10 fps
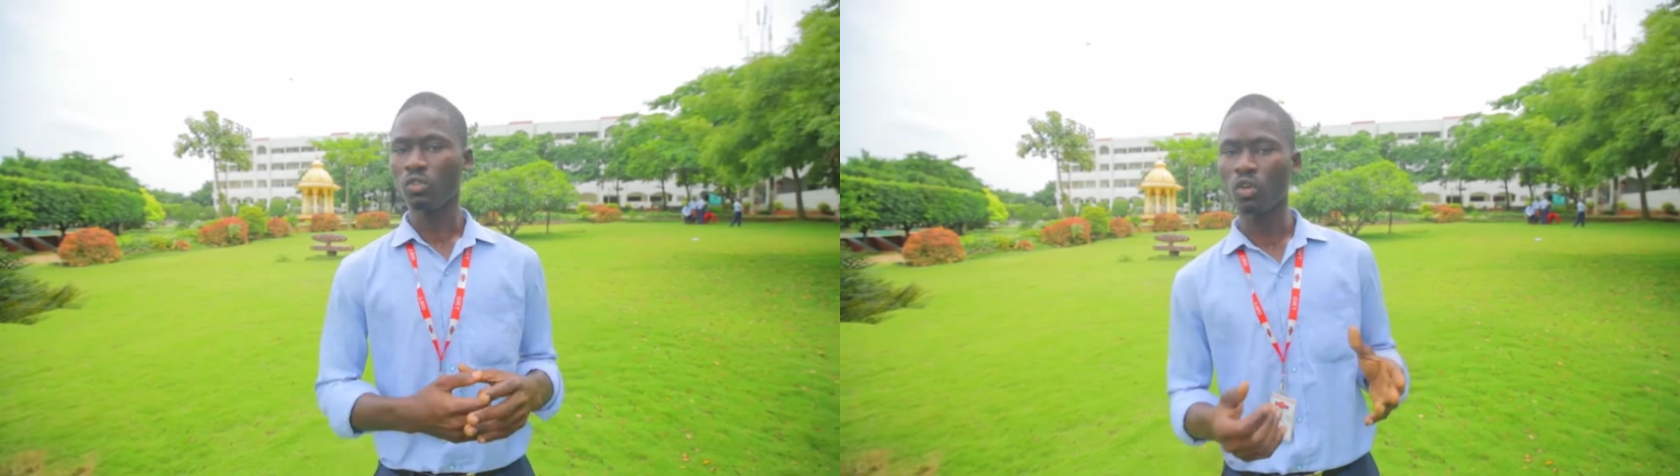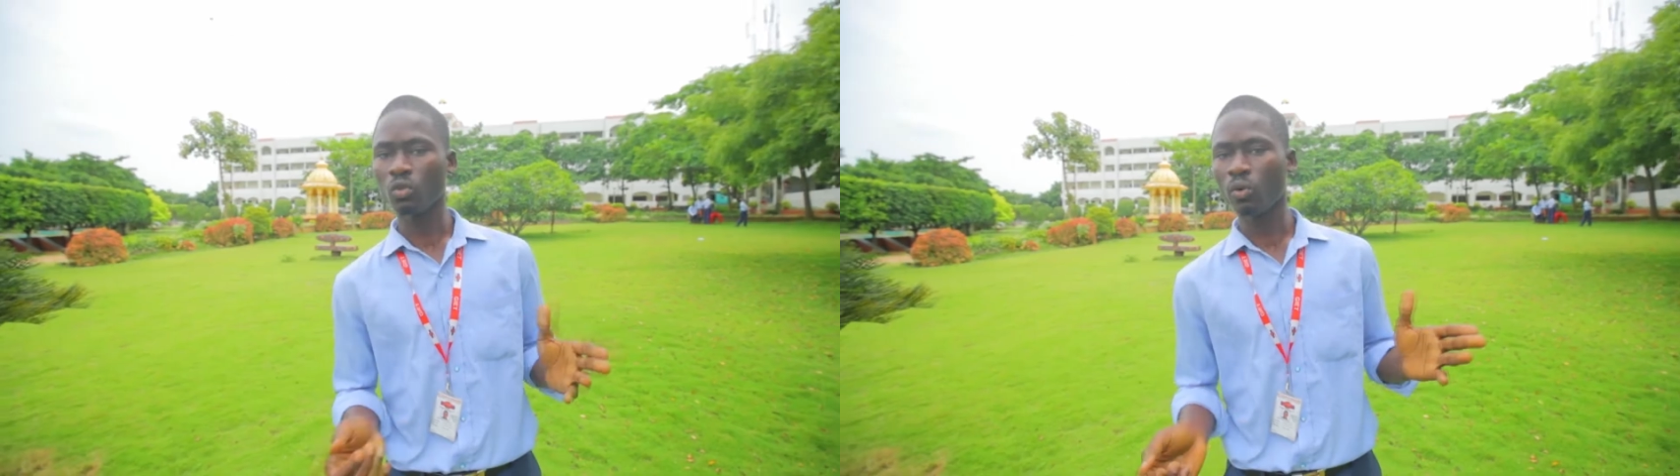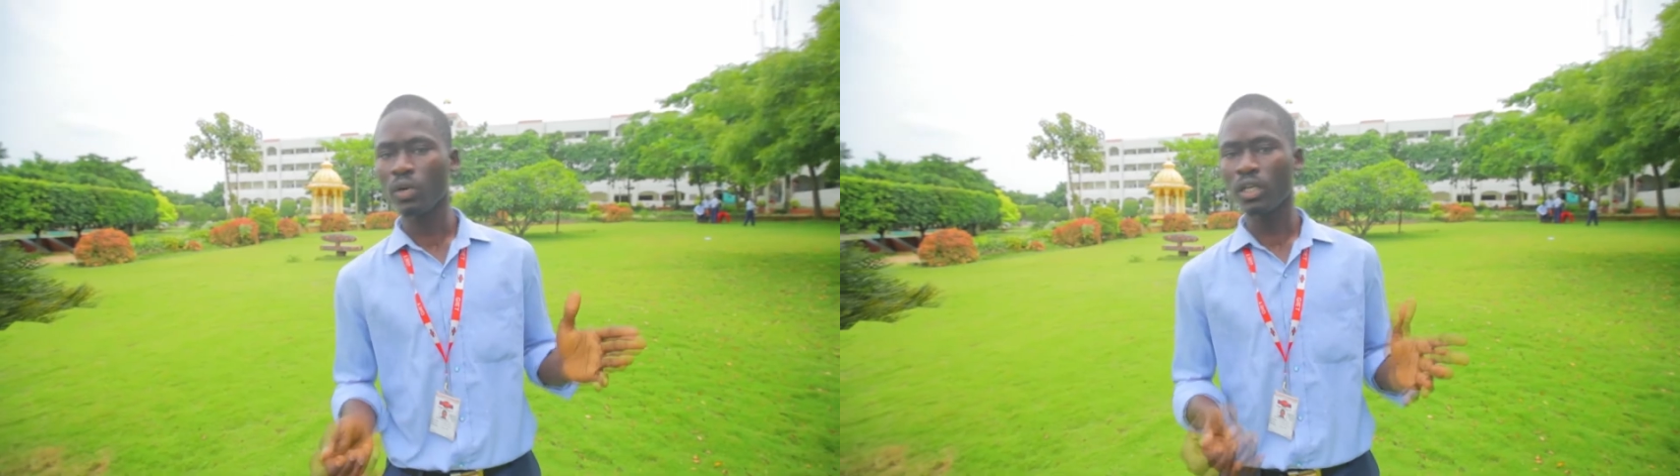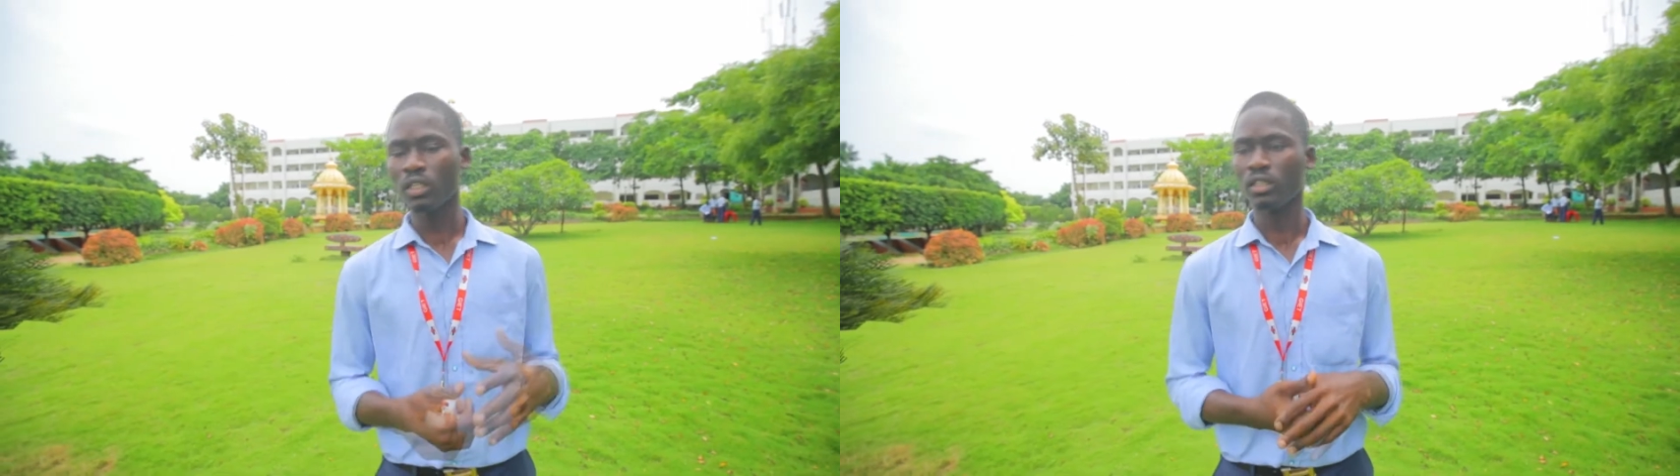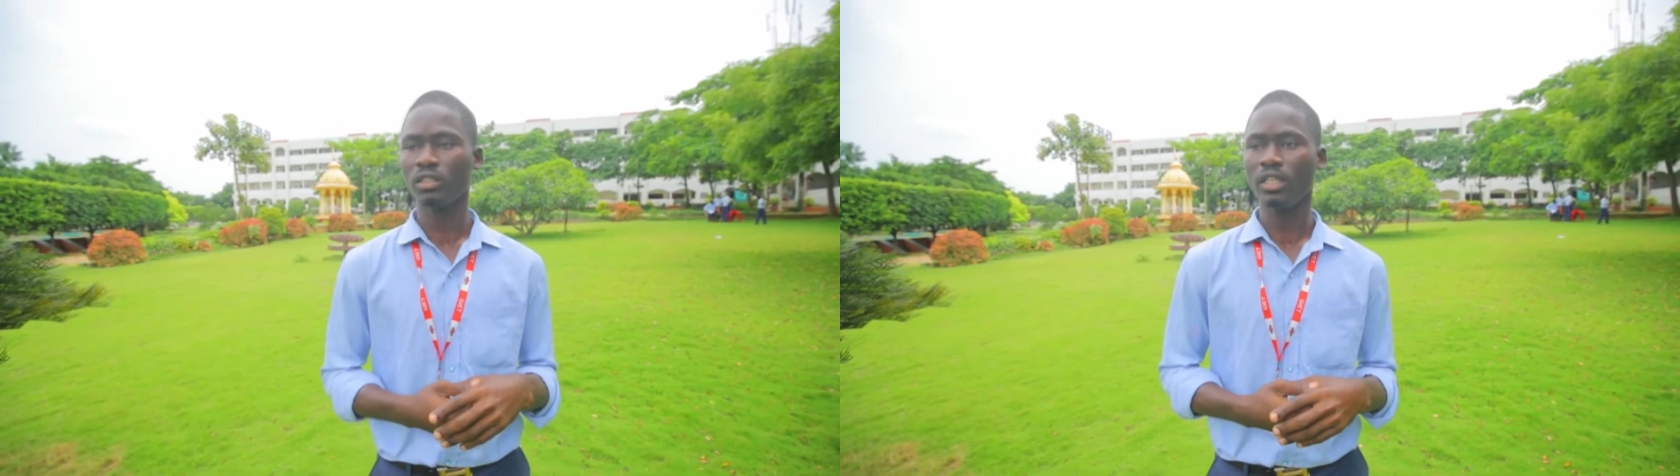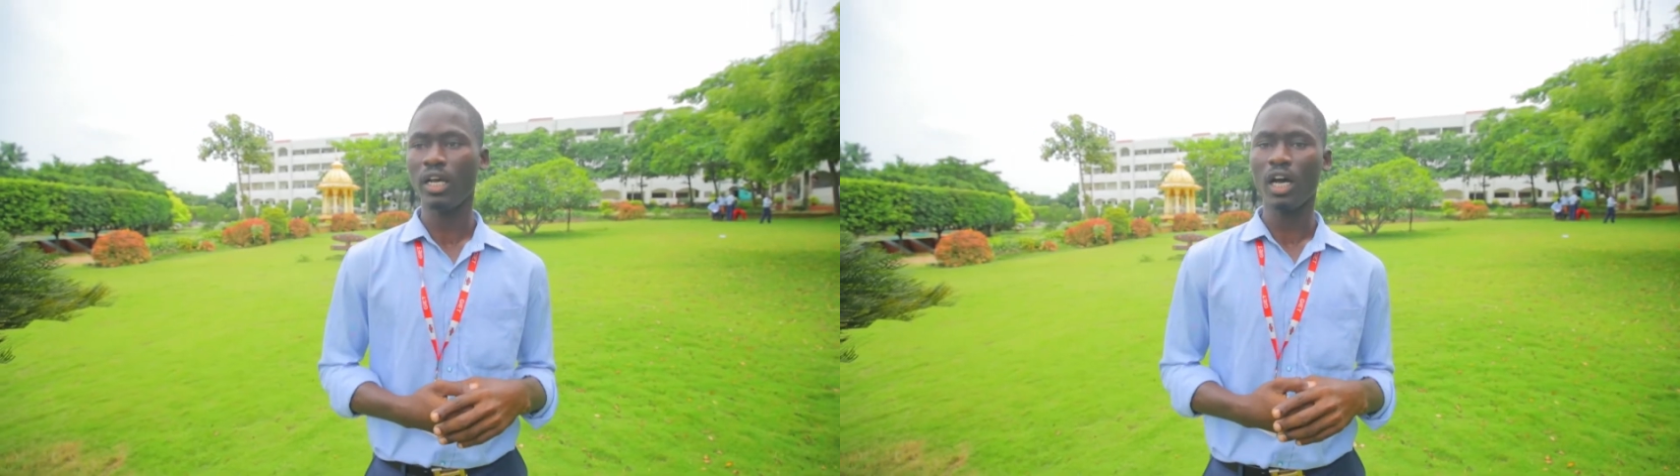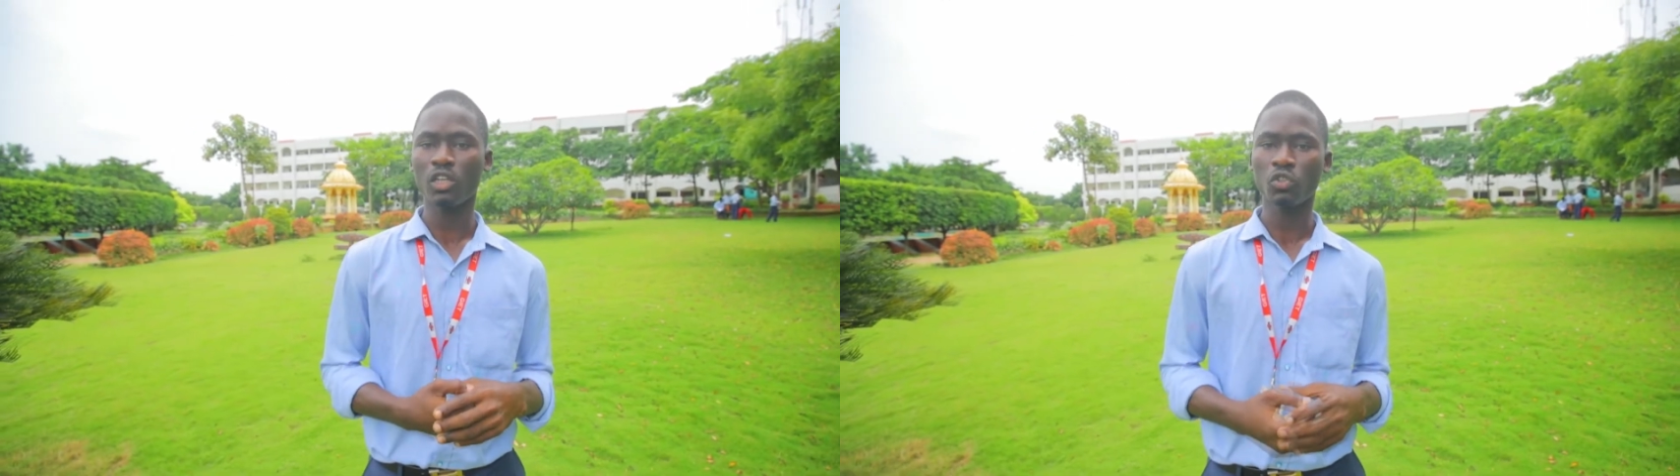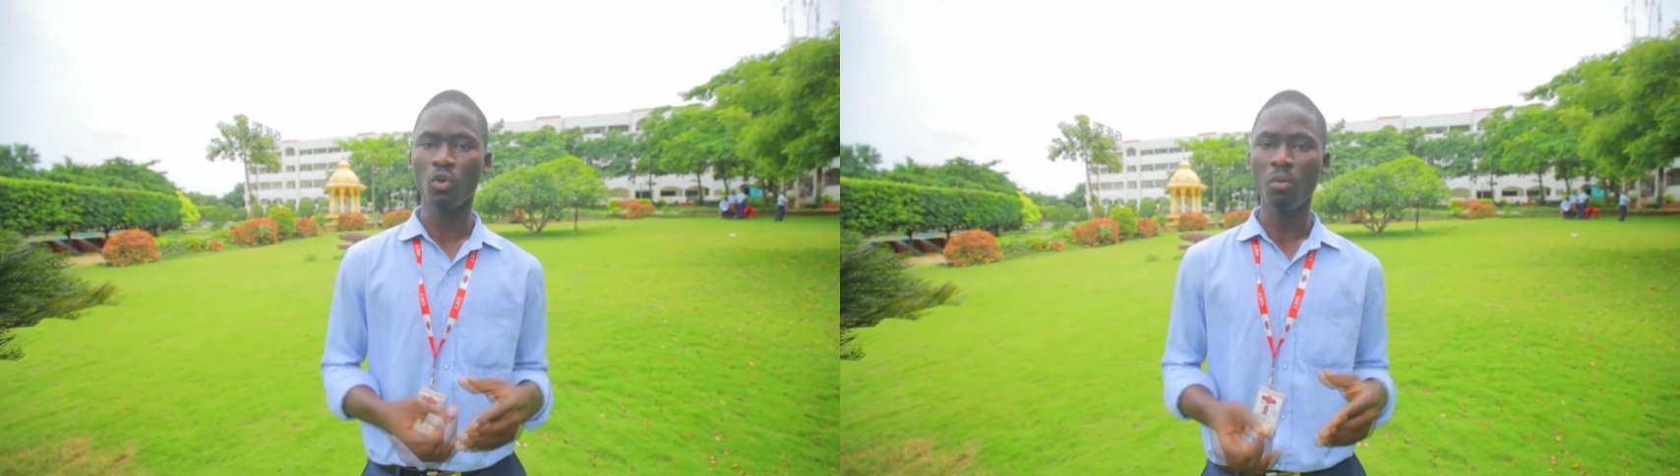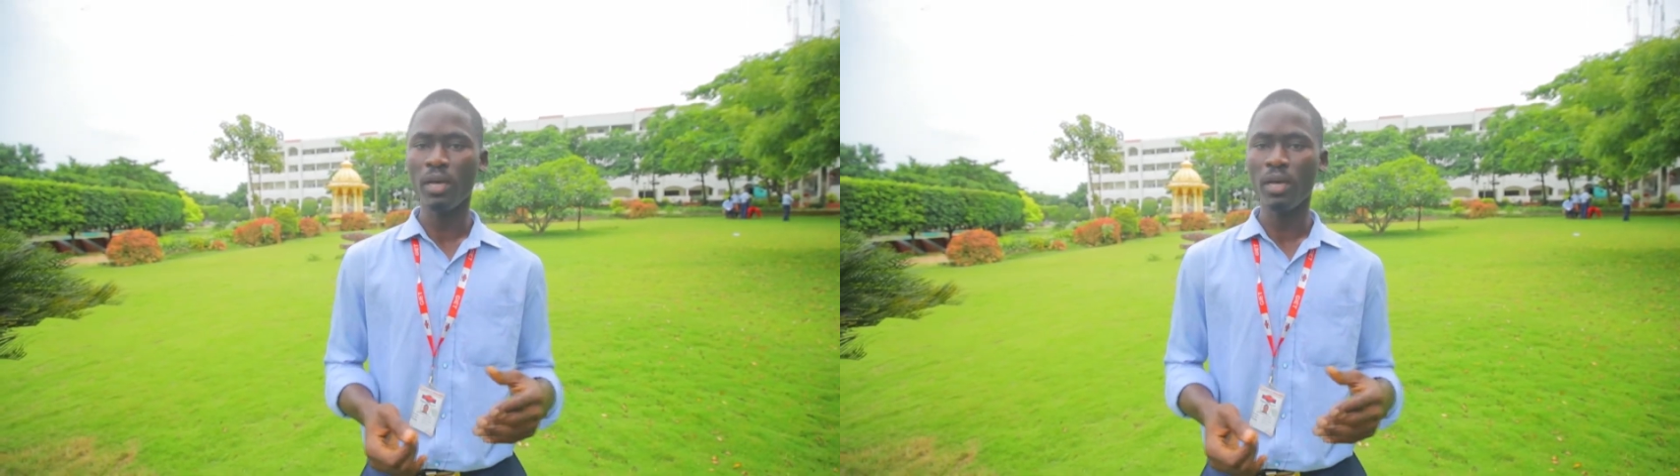don't worry, there are so